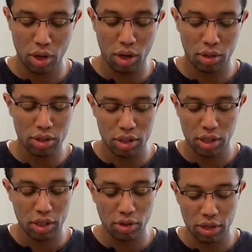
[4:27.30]
Oh, it's
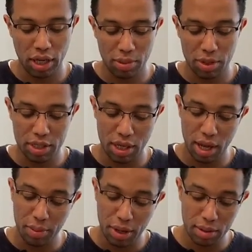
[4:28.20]
literally going to be
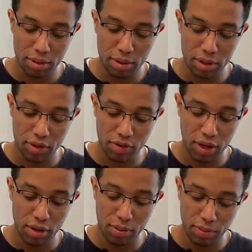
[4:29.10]
slimy. This is fun.